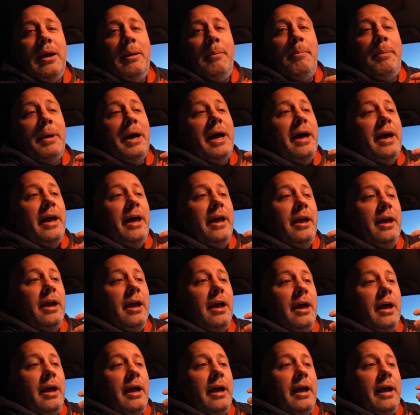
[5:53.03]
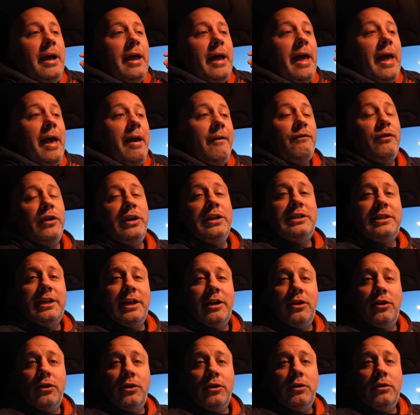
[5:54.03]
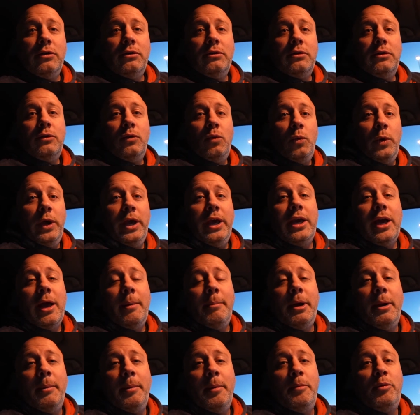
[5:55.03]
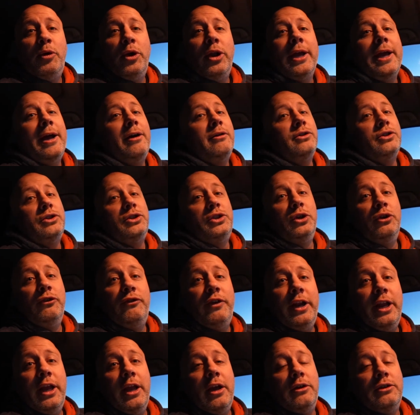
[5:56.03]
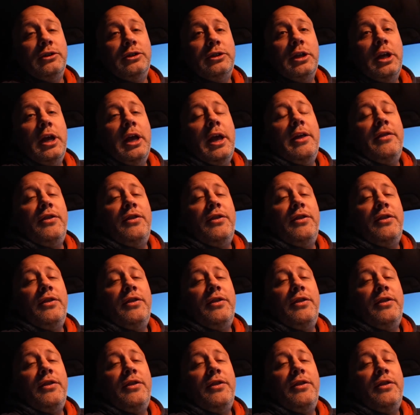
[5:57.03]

by uh, every single week, I'm going to be putting out two videos.